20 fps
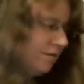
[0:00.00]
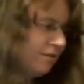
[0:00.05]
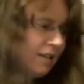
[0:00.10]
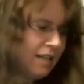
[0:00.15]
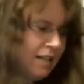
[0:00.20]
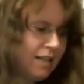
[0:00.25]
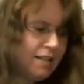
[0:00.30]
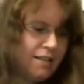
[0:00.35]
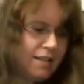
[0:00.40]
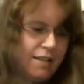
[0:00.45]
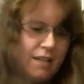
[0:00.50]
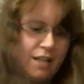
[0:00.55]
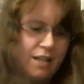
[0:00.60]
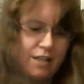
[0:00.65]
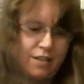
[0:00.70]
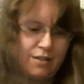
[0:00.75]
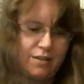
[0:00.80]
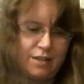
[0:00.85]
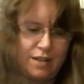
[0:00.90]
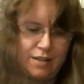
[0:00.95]
really
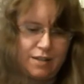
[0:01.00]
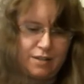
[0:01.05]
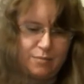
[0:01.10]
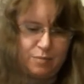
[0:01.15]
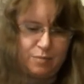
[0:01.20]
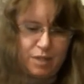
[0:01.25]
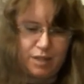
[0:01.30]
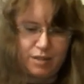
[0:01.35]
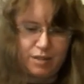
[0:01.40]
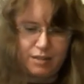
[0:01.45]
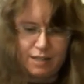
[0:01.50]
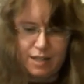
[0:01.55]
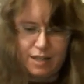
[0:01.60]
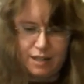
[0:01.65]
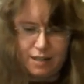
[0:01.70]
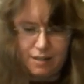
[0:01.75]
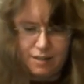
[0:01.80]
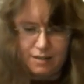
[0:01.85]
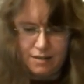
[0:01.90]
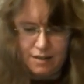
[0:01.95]
stitch on this because,
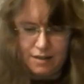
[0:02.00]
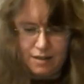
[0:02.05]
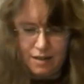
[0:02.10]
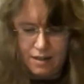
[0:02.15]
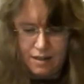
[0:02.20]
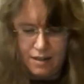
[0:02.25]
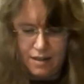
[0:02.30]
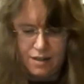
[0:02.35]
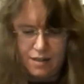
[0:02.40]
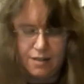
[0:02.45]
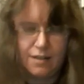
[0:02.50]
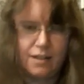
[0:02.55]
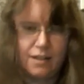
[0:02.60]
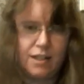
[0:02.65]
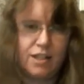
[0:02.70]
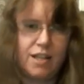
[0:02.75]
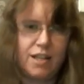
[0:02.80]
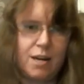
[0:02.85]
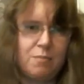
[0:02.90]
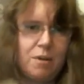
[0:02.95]
like I say, I didn't
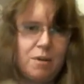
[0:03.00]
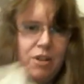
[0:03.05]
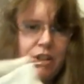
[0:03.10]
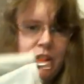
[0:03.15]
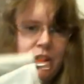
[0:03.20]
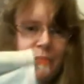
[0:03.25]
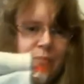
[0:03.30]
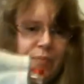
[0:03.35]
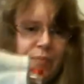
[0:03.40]
stitch that much,